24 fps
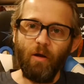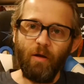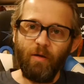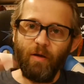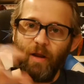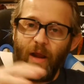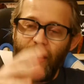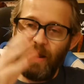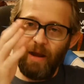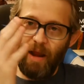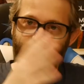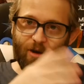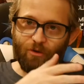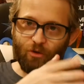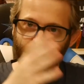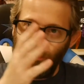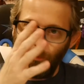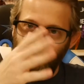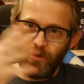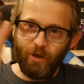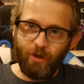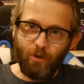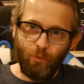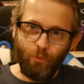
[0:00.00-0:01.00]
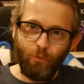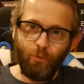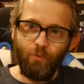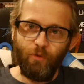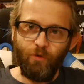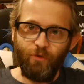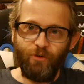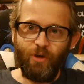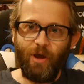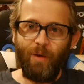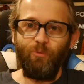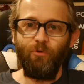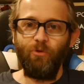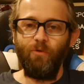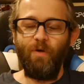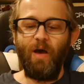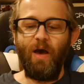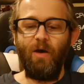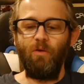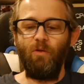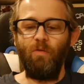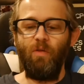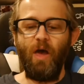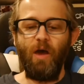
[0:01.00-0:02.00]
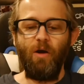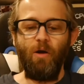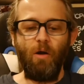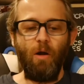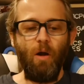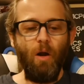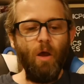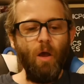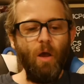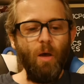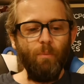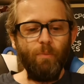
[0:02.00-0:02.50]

and actually will take you through the steps of how to letter.